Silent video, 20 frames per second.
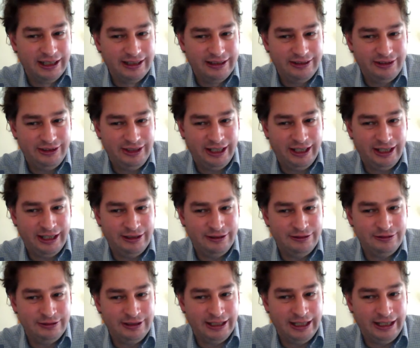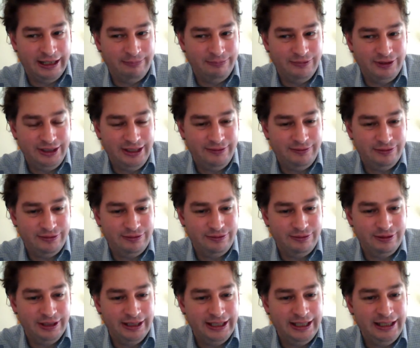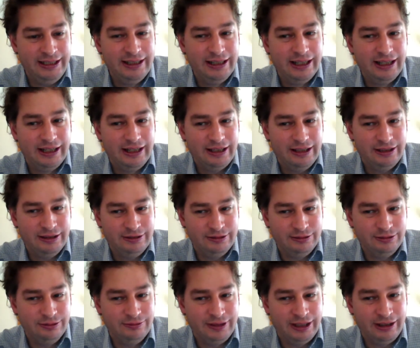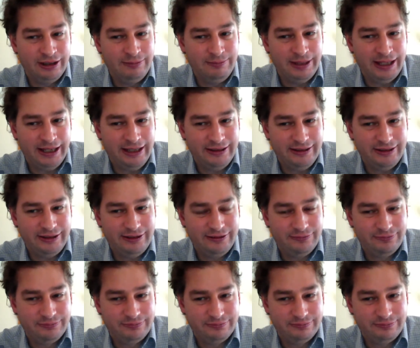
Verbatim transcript: So 7-3 um, and all the very best.